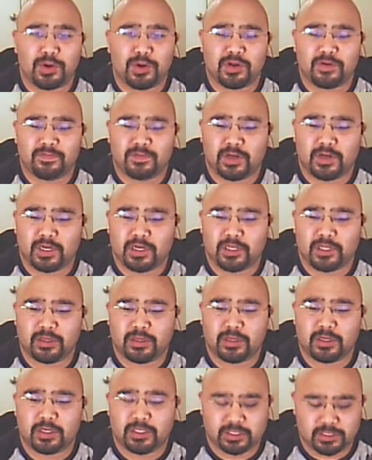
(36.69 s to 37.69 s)
of
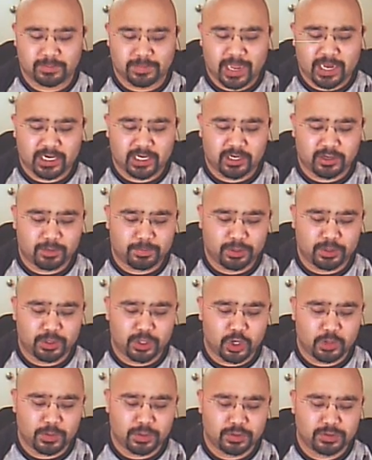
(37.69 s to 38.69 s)
the tobacco era
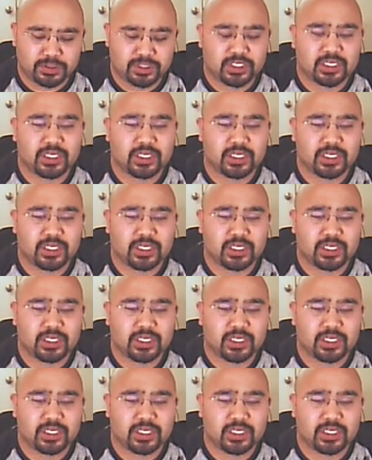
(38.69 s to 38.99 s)
Perdomo's,